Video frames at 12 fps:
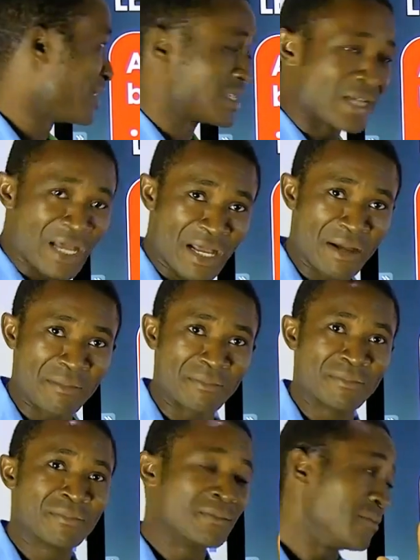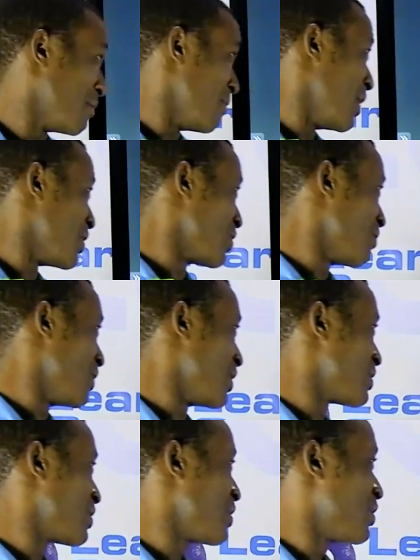the term
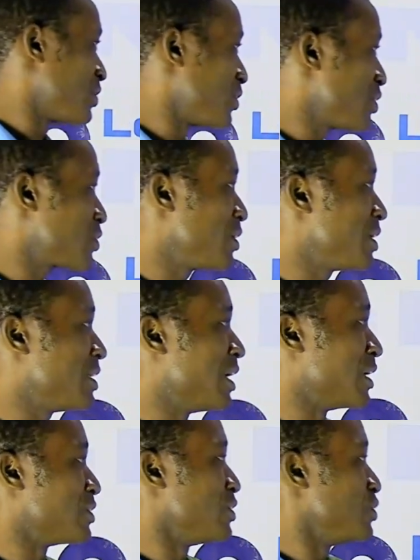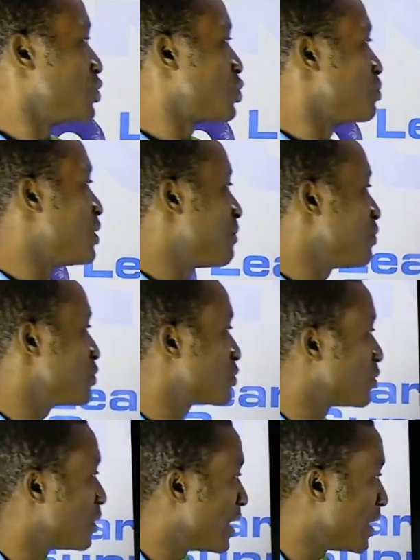measurement. Not only that, you should be able
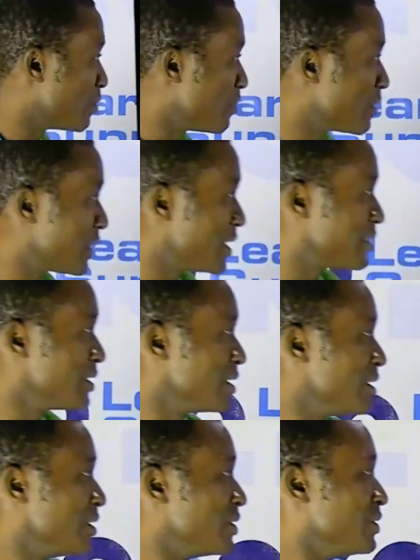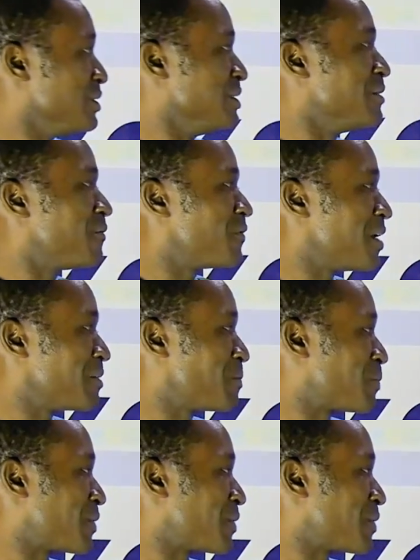to enumerate different